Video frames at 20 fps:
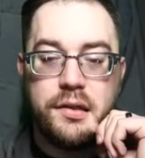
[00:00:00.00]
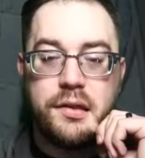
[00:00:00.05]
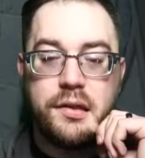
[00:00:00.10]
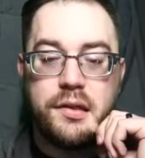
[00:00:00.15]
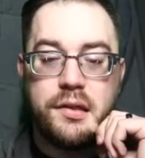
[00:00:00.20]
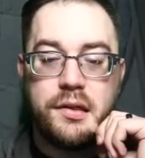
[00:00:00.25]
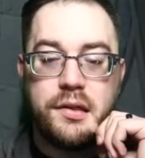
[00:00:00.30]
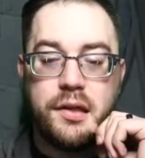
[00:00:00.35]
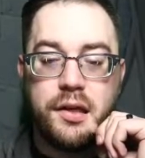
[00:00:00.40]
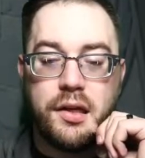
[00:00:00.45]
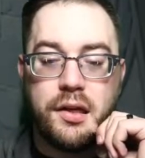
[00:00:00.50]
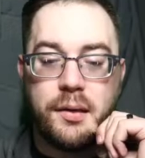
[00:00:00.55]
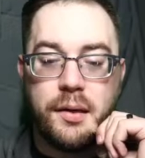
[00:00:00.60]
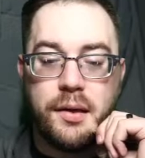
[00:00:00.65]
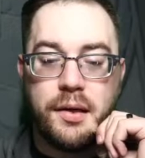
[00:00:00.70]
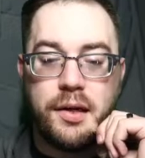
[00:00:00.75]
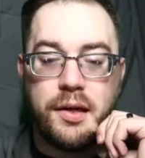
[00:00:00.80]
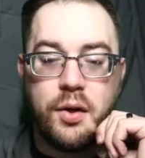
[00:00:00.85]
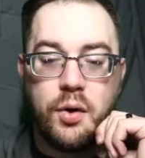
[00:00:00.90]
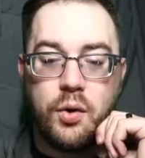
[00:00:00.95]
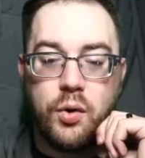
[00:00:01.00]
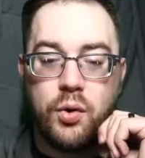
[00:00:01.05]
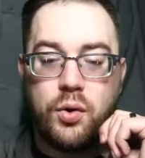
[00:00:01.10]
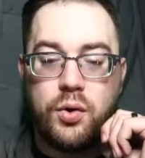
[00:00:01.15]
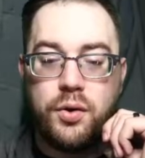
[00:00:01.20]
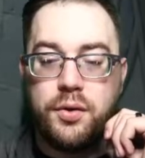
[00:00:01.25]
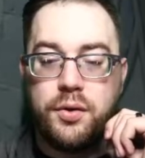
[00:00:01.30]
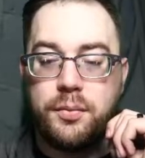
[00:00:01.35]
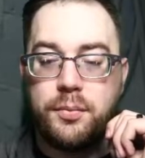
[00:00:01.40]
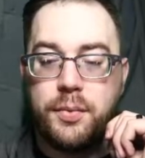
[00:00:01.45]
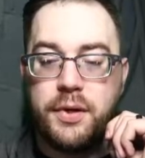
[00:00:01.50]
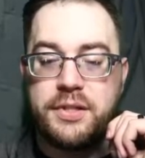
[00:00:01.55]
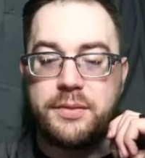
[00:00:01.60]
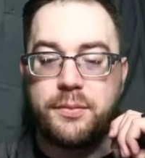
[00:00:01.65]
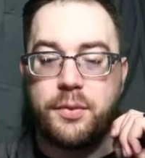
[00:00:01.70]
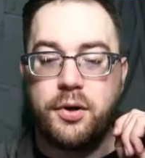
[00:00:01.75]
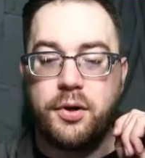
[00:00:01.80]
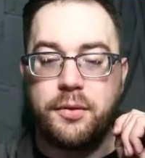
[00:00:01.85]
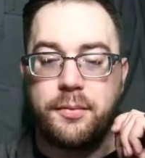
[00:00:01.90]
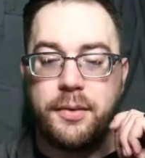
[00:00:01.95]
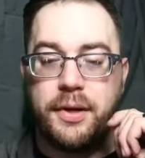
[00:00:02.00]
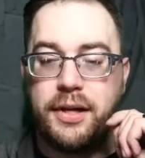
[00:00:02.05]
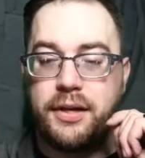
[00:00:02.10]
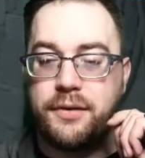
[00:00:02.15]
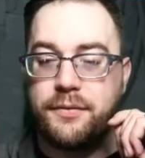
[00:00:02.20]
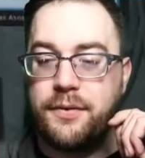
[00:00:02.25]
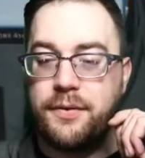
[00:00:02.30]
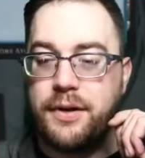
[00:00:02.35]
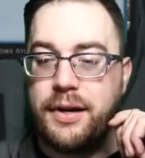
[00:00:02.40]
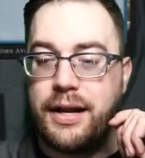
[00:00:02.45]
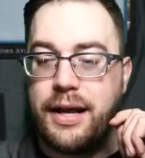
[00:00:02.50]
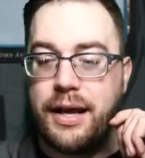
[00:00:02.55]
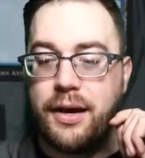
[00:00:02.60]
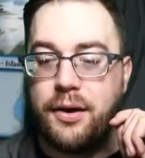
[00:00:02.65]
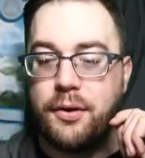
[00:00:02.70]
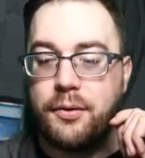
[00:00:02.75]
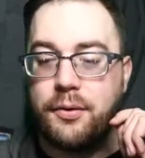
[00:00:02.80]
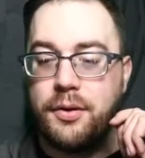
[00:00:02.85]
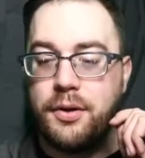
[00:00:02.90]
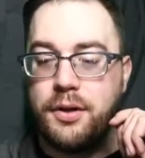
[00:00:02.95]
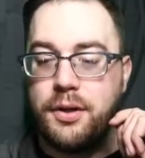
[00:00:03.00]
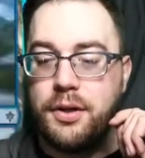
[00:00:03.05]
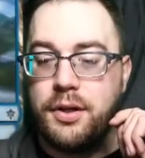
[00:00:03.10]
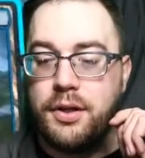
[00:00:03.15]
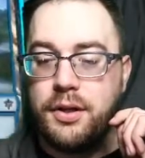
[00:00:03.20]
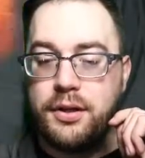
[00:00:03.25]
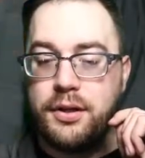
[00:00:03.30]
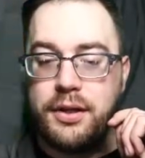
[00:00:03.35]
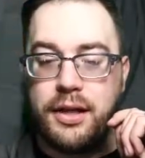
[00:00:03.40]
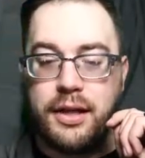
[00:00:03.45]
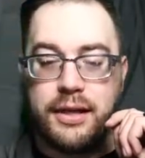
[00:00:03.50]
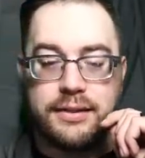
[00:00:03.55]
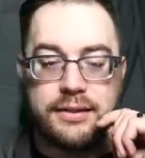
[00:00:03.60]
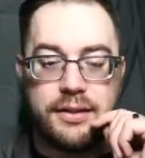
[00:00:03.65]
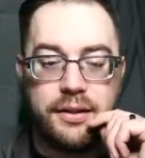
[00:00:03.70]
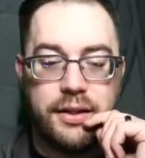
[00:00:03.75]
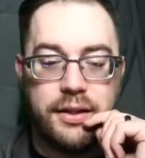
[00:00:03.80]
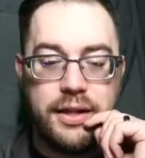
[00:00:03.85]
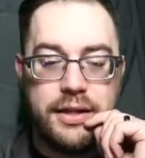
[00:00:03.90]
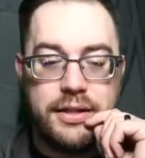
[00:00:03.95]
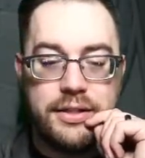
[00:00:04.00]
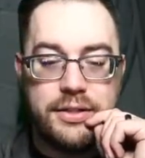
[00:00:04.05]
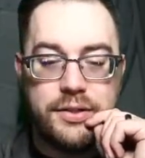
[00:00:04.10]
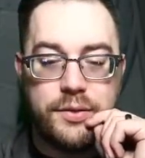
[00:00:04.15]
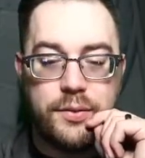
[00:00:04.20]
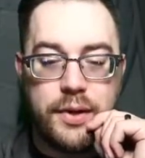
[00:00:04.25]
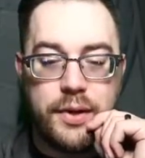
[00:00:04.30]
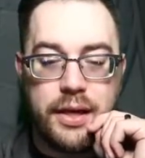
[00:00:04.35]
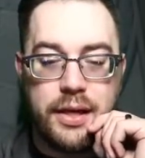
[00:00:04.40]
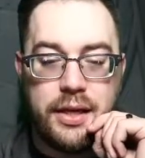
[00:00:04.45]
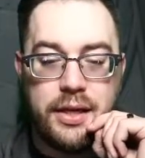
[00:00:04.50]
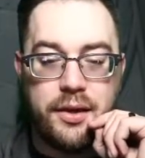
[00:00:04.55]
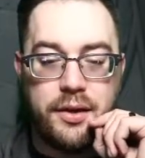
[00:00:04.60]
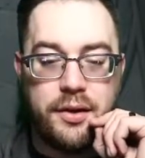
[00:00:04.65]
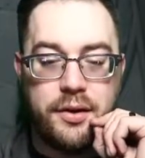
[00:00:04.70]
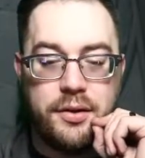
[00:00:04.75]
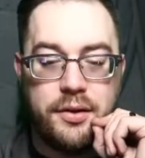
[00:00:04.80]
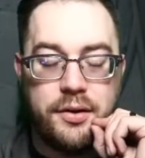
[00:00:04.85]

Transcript: I'm going to hold Brazen Borrower in my hand for now. Nice. A land is great here.